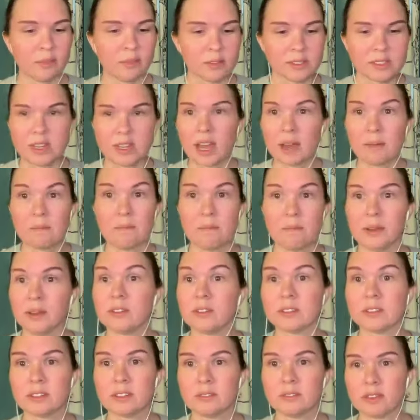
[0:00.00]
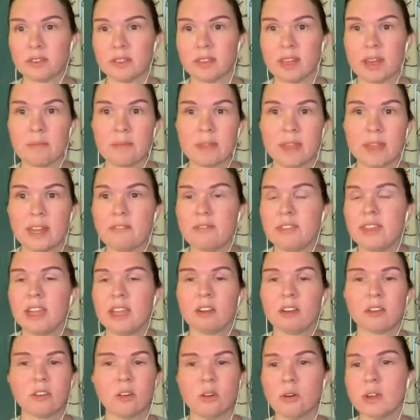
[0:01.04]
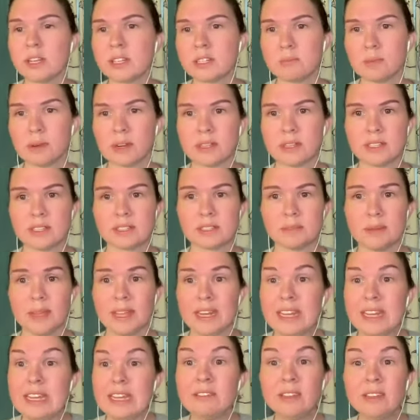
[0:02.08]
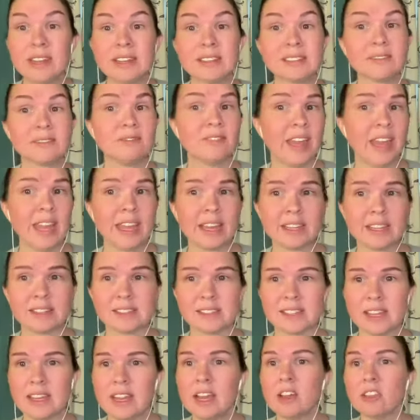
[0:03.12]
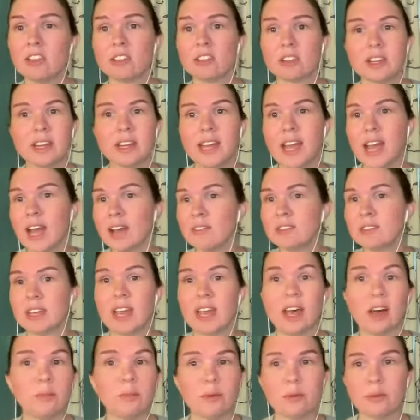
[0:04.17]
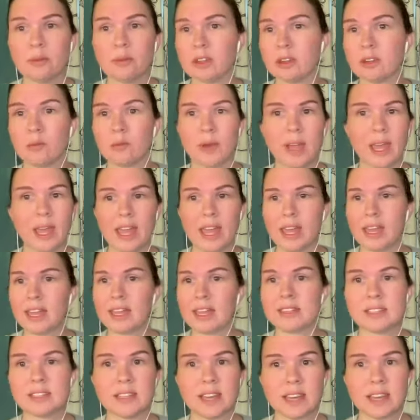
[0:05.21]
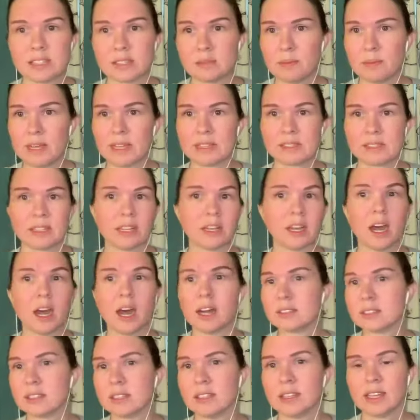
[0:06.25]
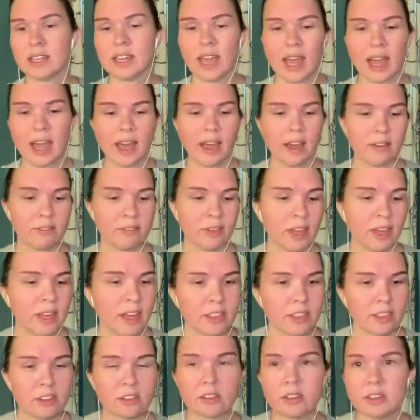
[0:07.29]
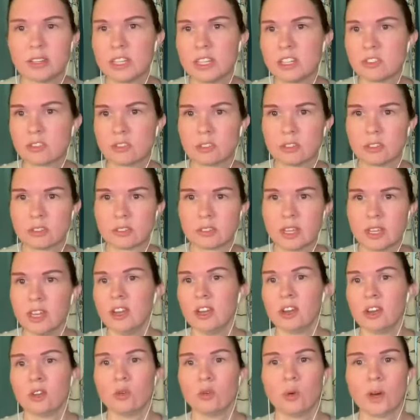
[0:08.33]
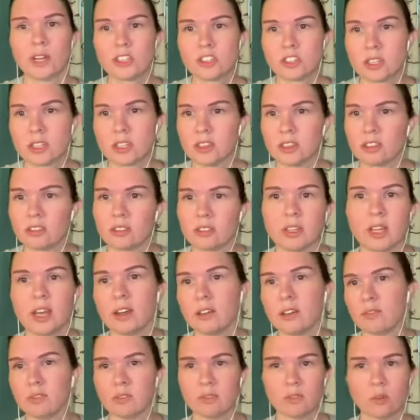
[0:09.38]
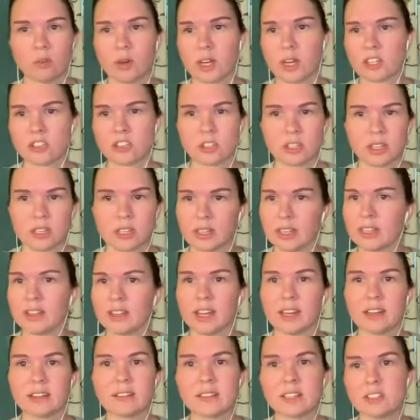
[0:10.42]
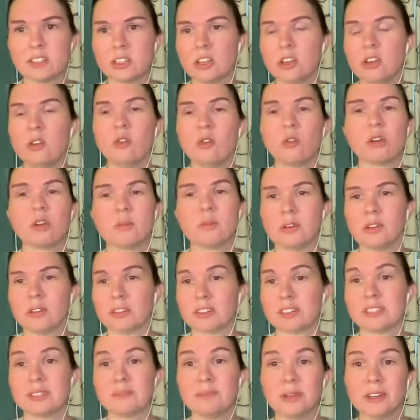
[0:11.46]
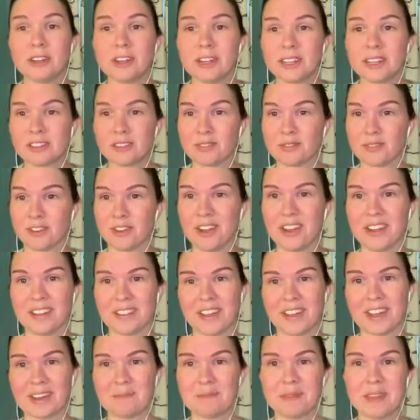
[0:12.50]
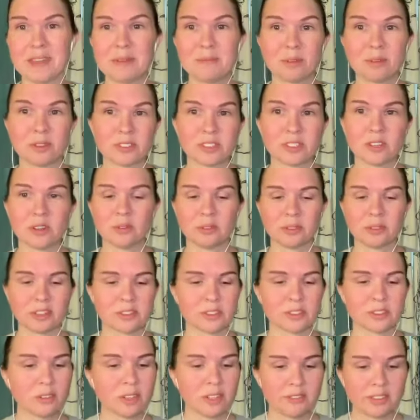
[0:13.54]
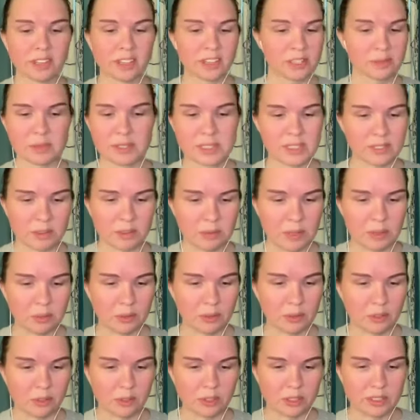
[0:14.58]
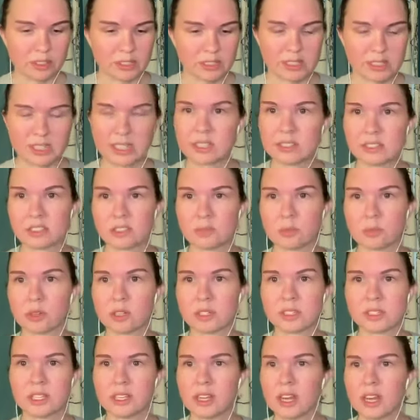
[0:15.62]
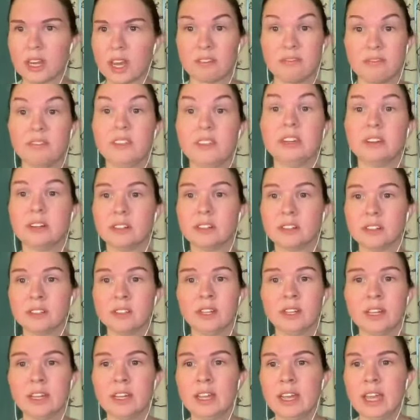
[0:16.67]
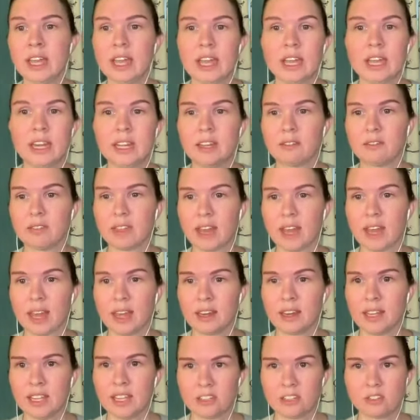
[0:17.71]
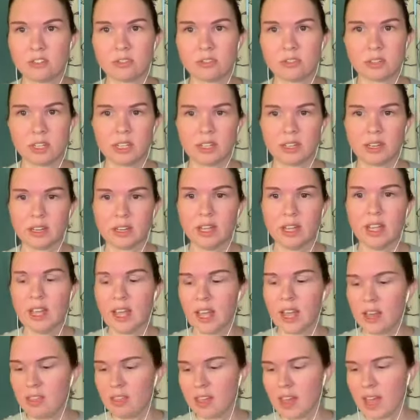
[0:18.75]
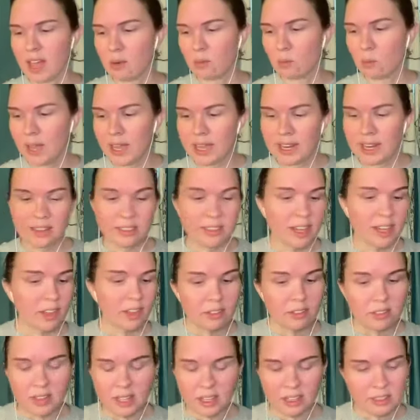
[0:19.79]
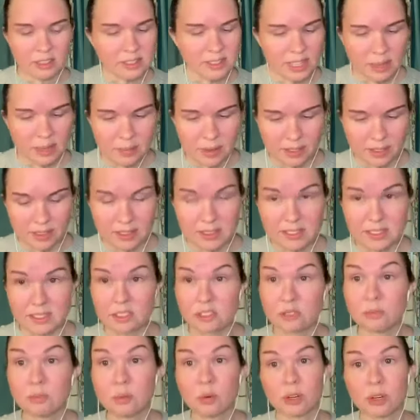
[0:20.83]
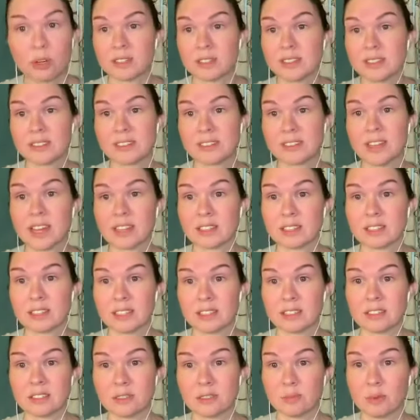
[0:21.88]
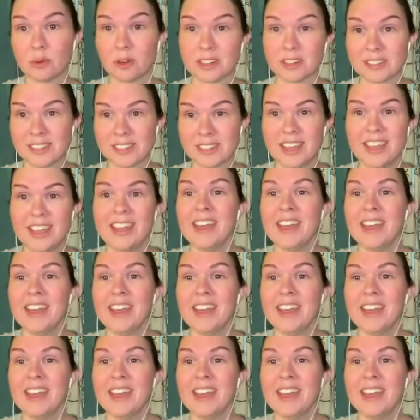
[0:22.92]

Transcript: it was not built for them, that if they are going to participate, even as fans, they're going to have to elbow their way into that space and constantly have their credentials questioned, their love questioned. Like, that is such a normal experience for a lot of people. So there's only very specific people who could stick to sports and not feel any of that history and that weight. And the other thing I'll say about this is sports does not stick to sports.